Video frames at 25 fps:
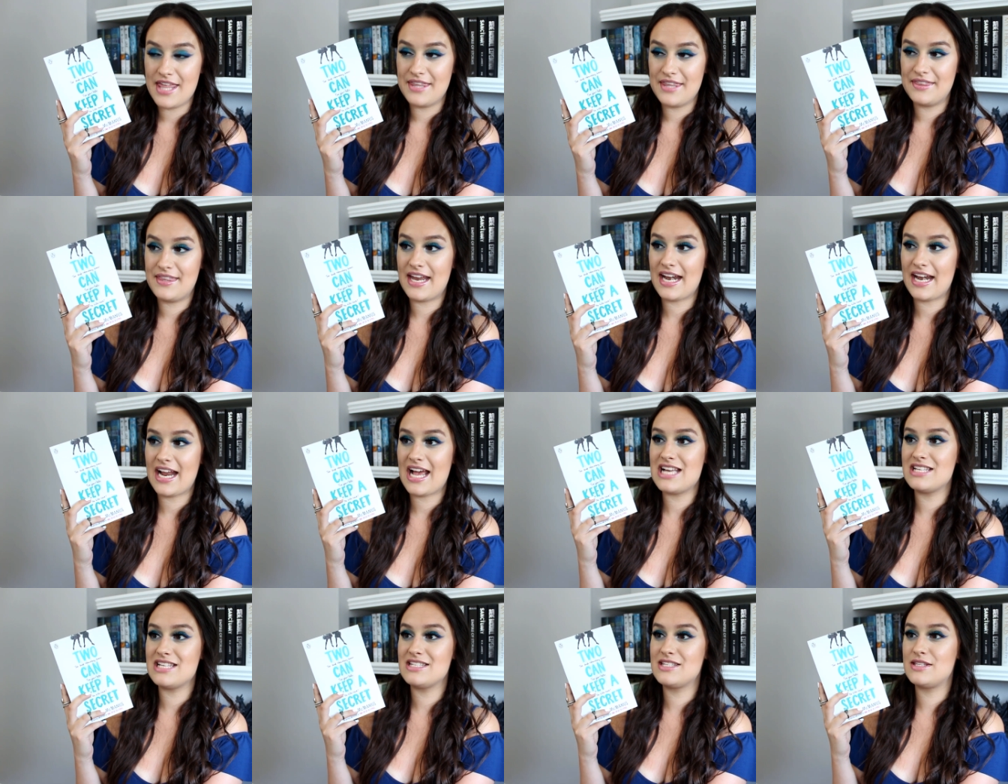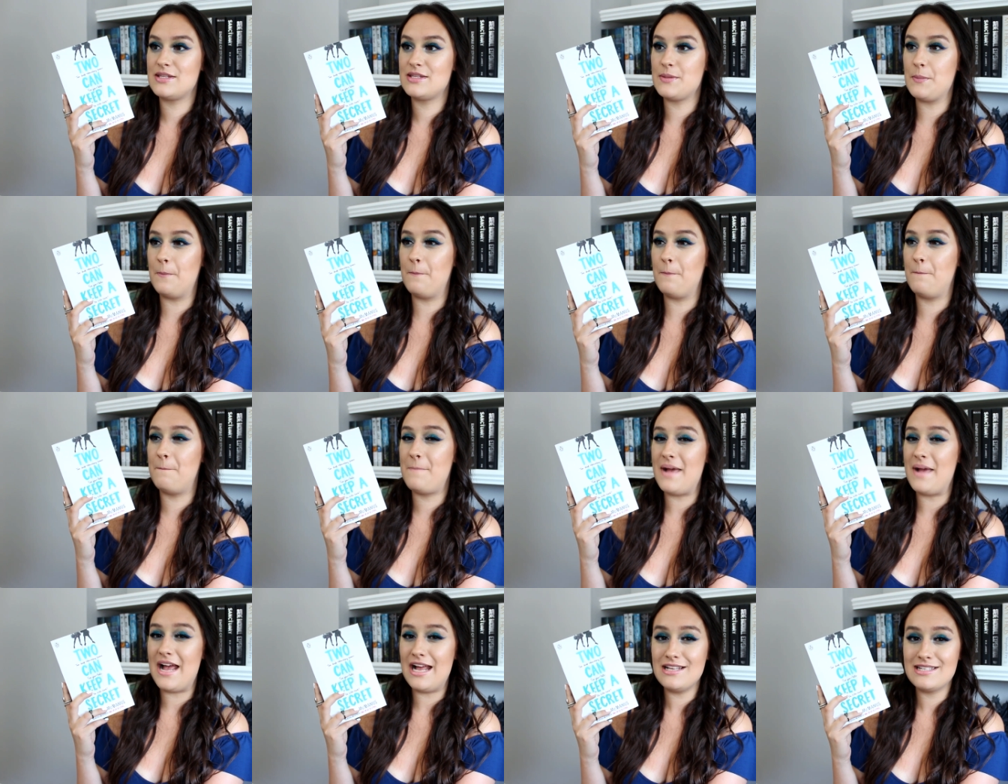that has the
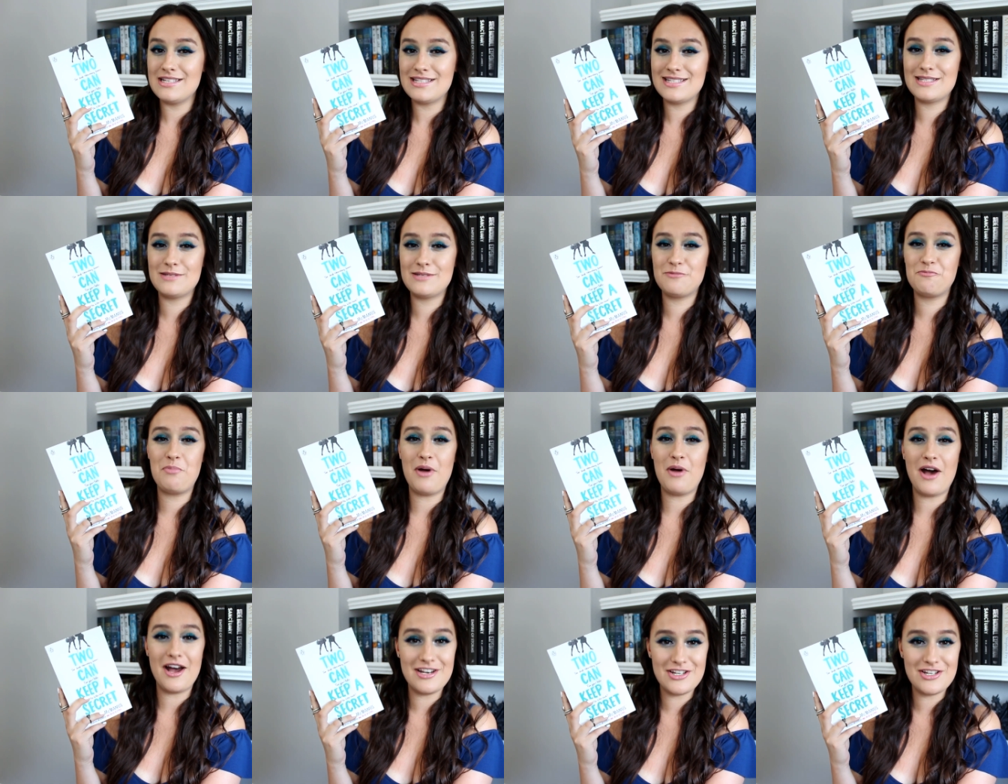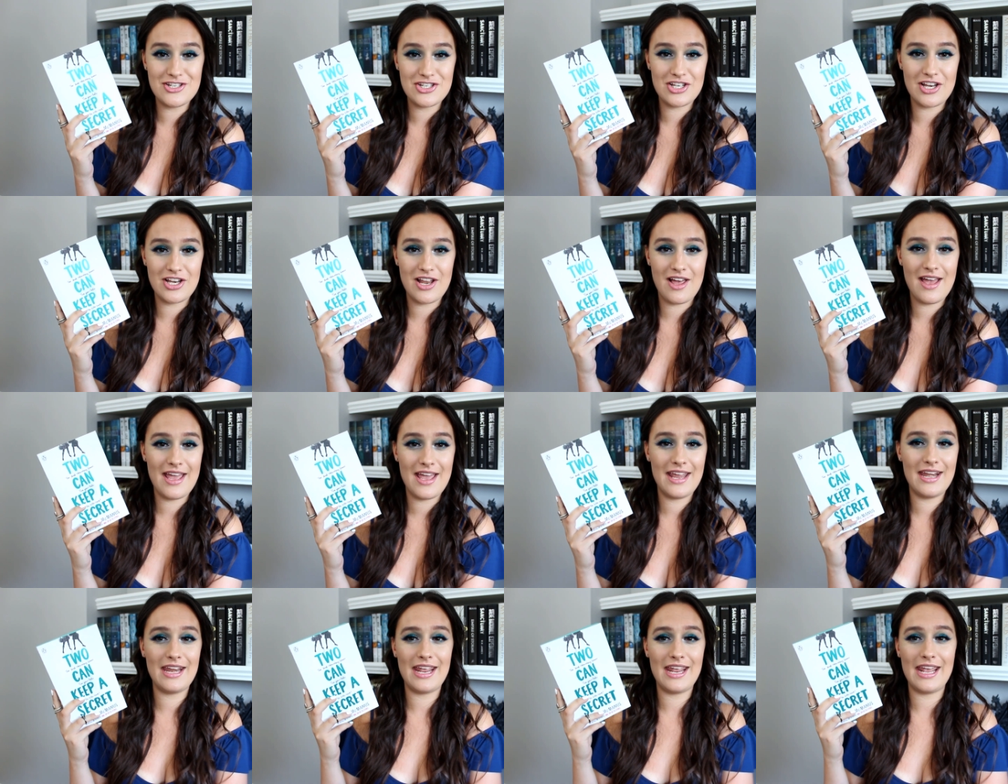best
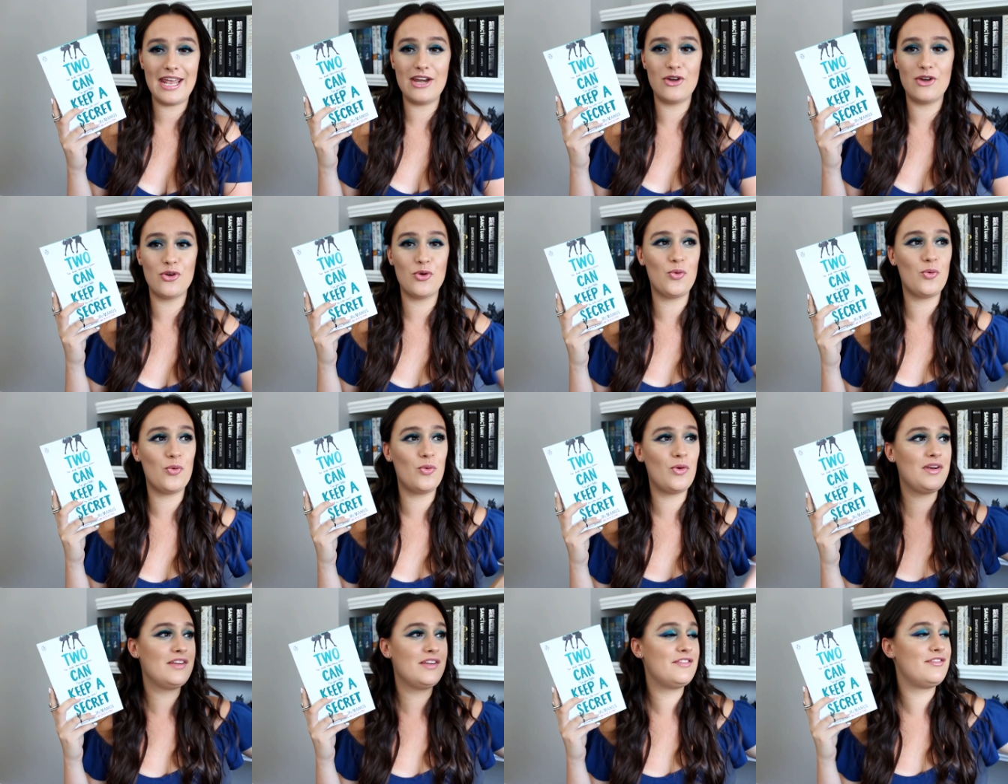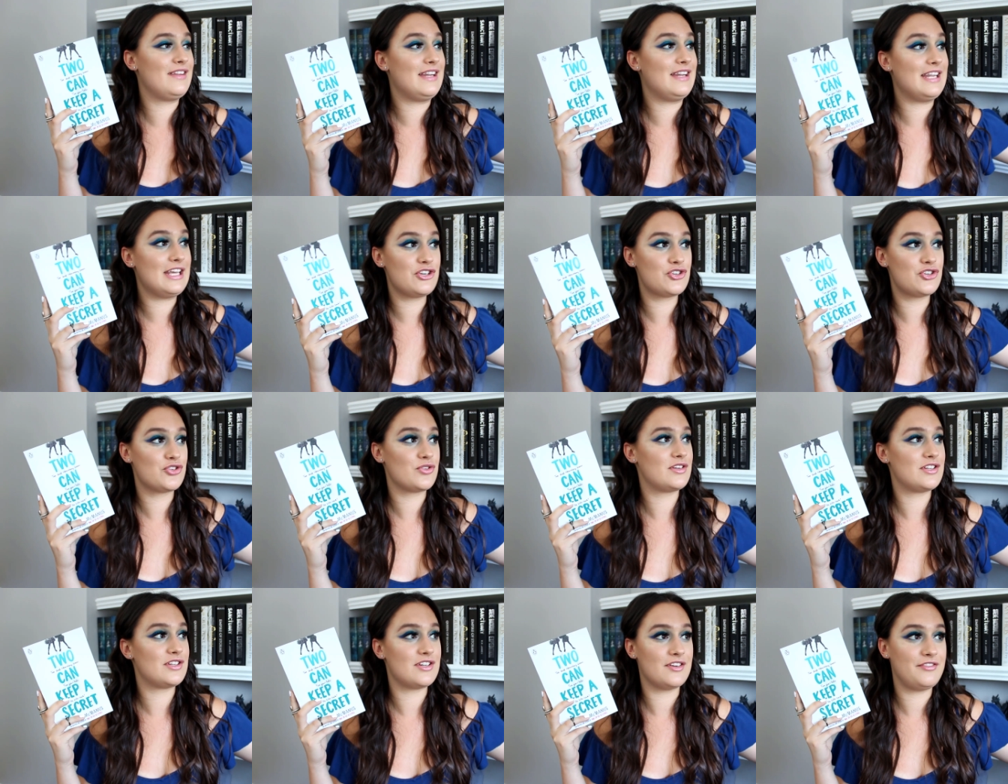punchline in all of
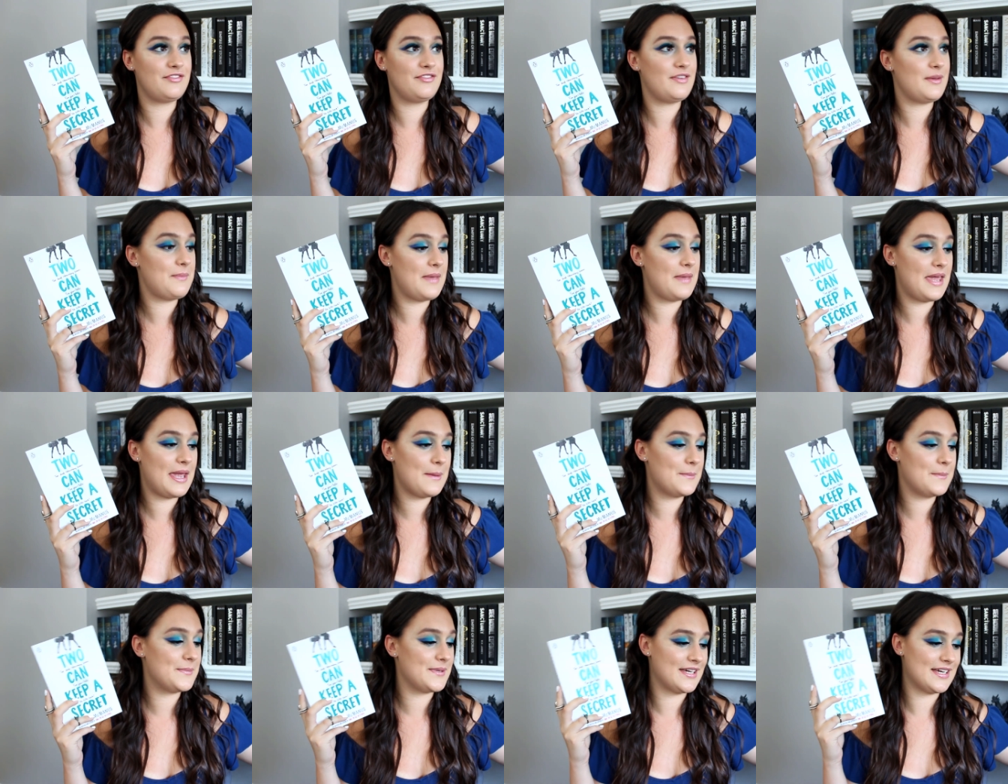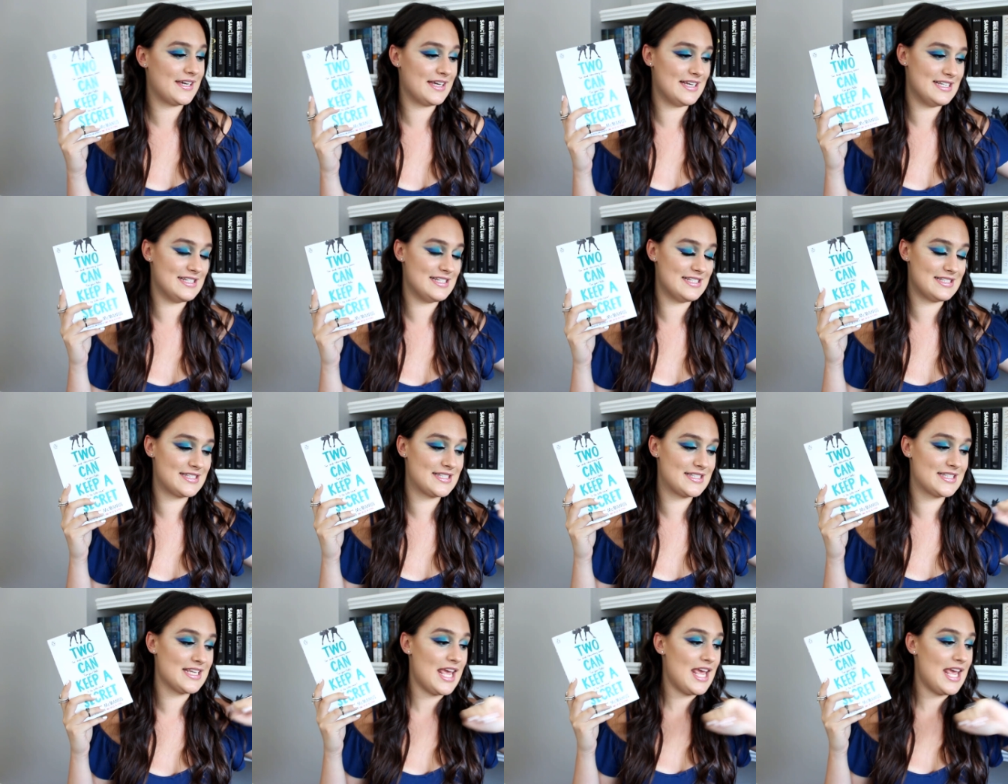literature for me,
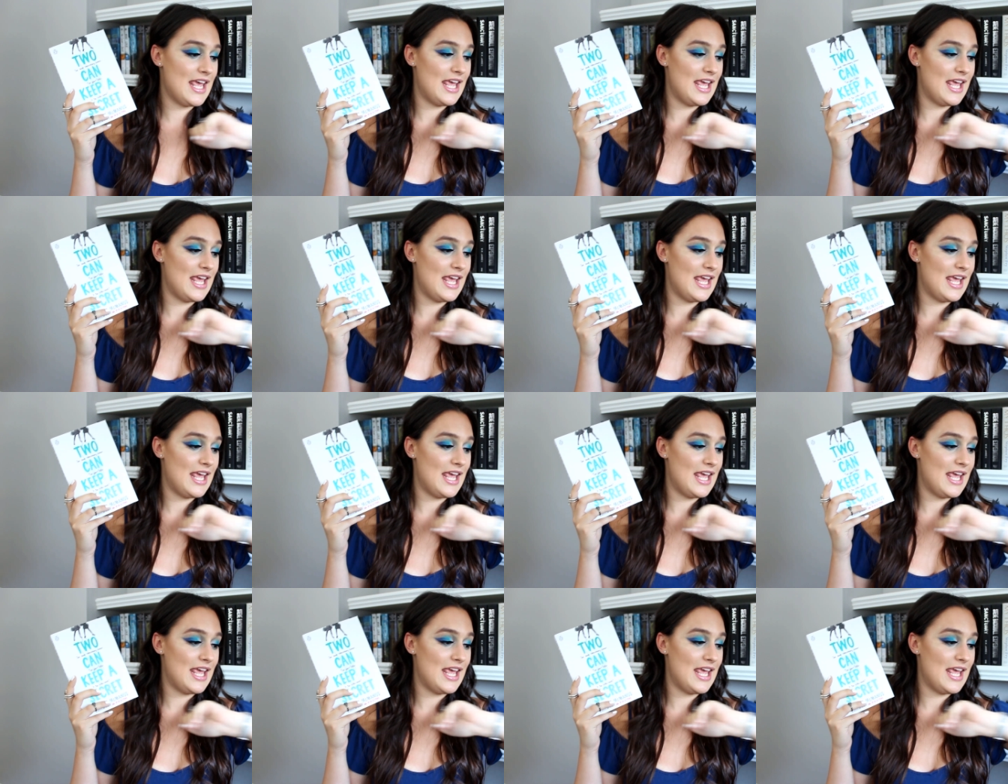because